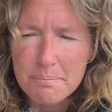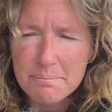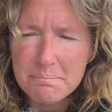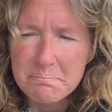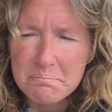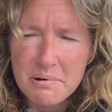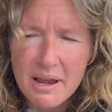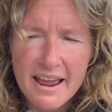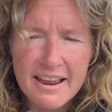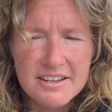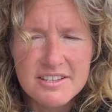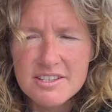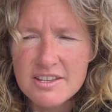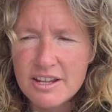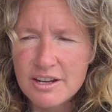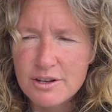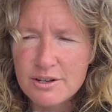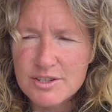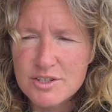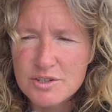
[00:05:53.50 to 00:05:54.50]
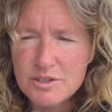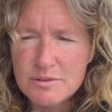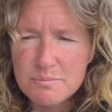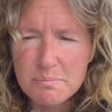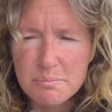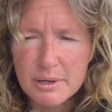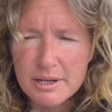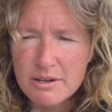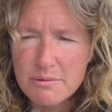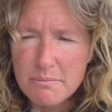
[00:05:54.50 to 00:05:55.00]
place that has
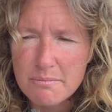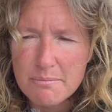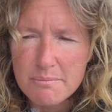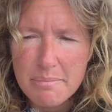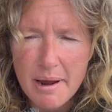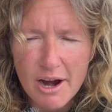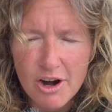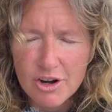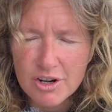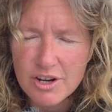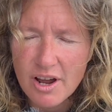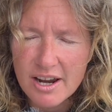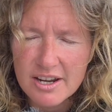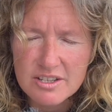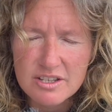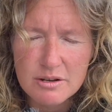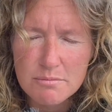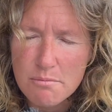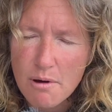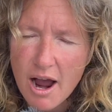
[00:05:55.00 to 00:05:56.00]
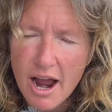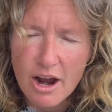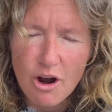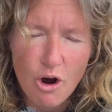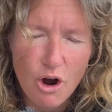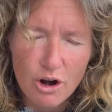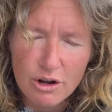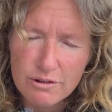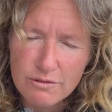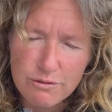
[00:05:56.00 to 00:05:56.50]
been paradise in my
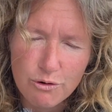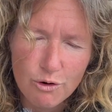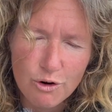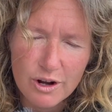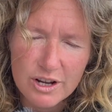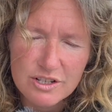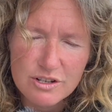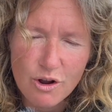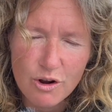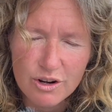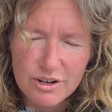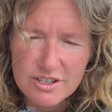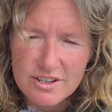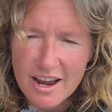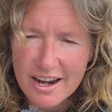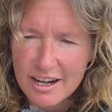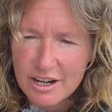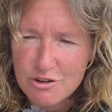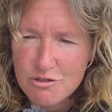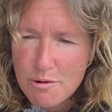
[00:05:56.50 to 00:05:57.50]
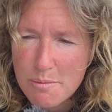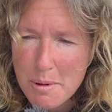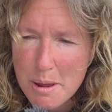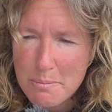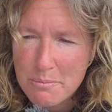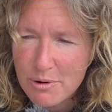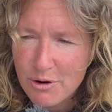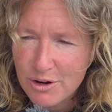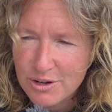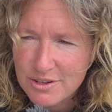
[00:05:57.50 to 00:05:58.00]
heart for as long as I can
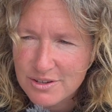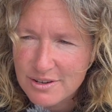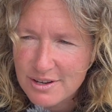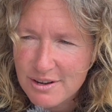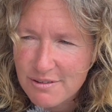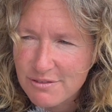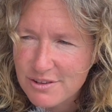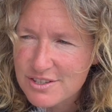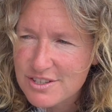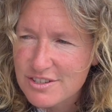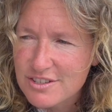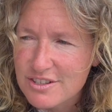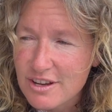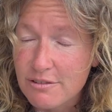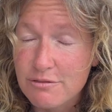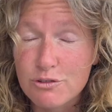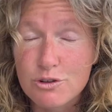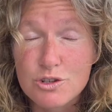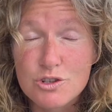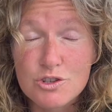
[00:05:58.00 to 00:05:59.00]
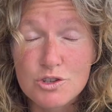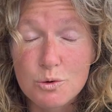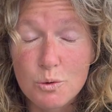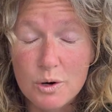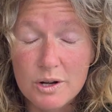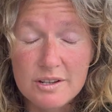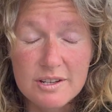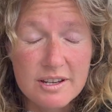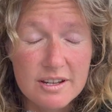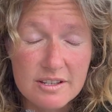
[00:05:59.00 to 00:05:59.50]
remember, and ever since I first saw
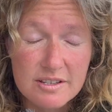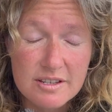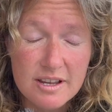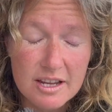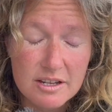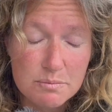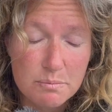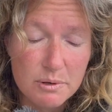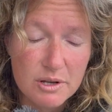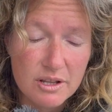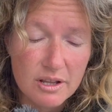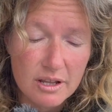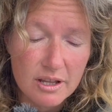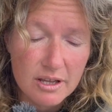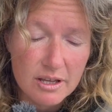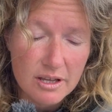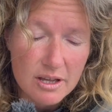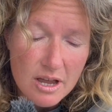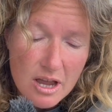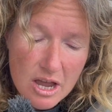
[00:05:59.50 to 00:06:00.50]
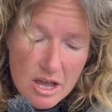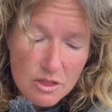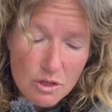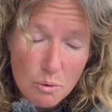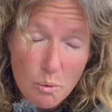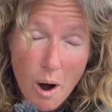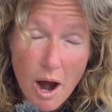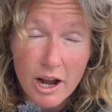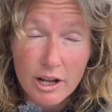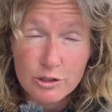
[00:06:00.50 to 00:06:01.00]
it has been the
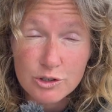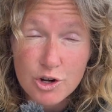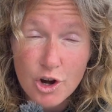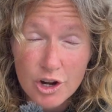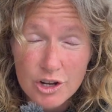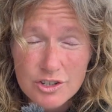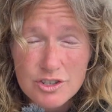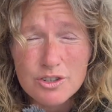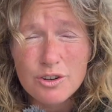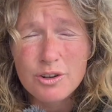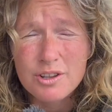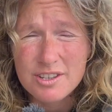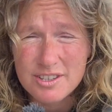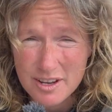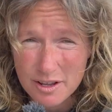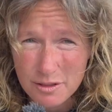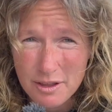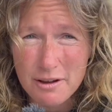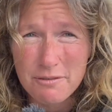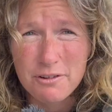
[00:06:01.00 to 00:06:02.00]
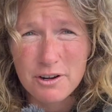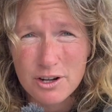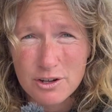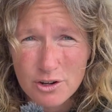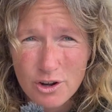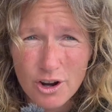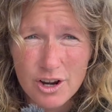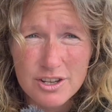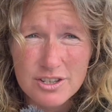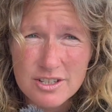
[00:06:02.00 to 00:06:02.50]
Wild Coast on the South African
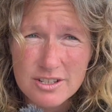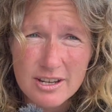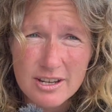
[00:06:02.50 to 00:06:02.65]
coast,